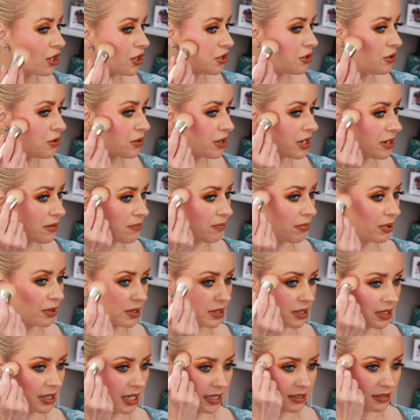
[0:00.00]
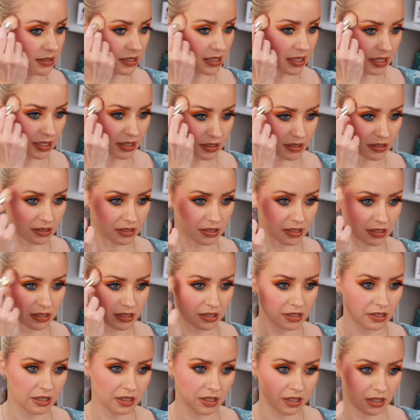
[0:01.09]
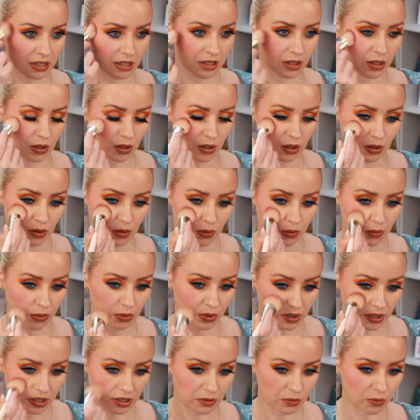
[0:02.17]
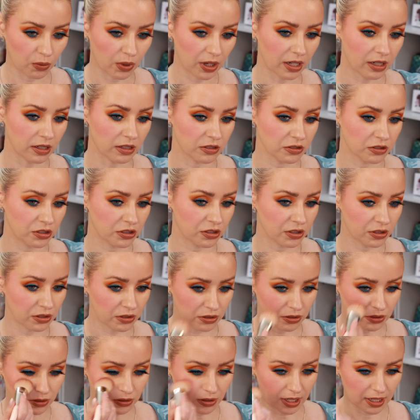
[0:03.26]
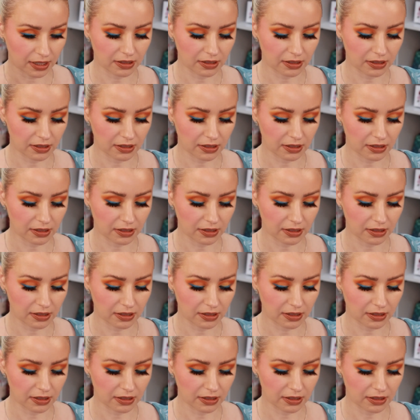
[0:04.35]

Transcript: You can blend it really well too.